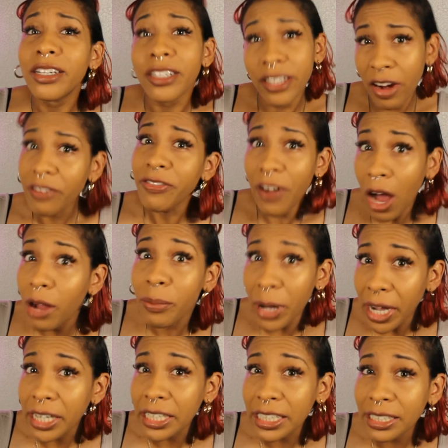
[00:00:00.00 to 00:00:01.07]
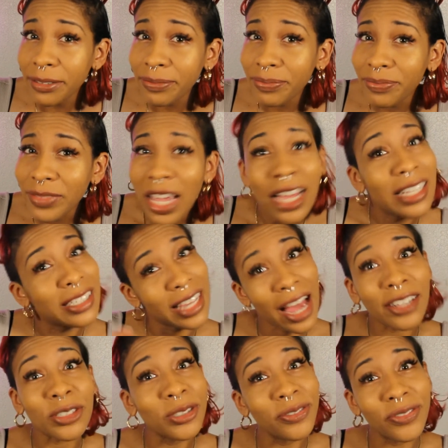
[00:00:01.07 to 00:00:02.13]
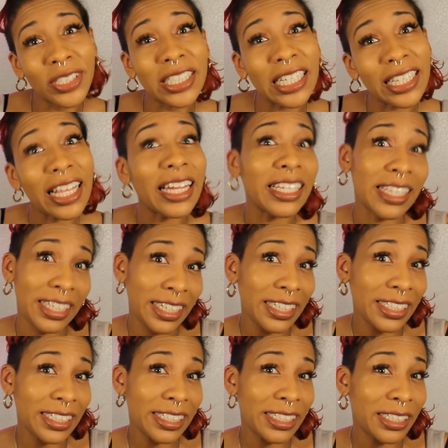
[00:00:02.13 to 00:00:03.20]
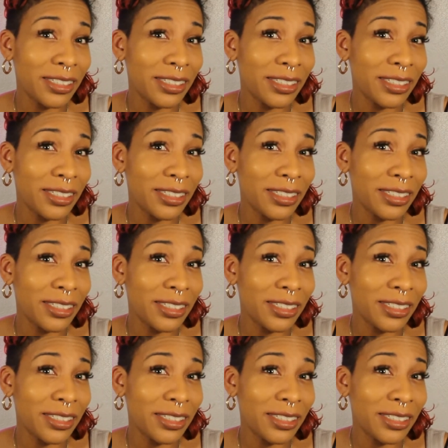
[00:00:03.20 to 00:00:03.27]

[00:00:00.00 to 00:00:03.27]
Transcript: your buddy, it's got you feeling like this?